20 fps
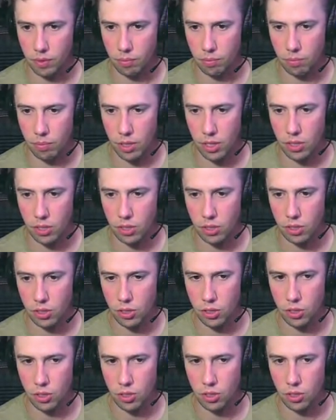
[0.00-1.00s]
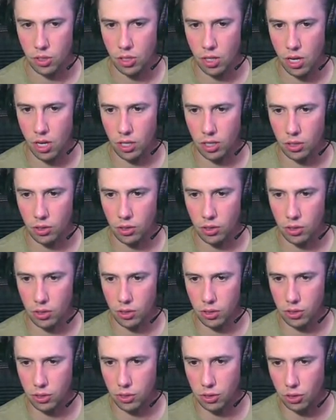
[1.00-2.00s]
Mr.
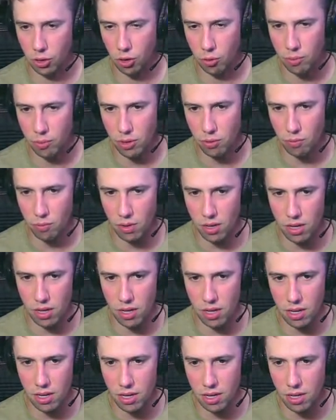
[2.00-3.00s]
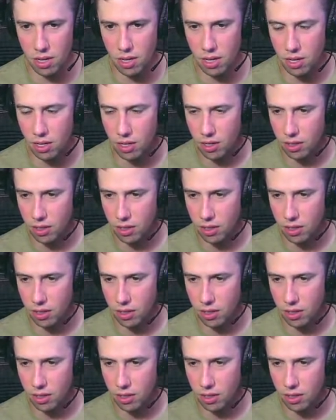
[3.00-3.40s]
Snuggles, show me the way.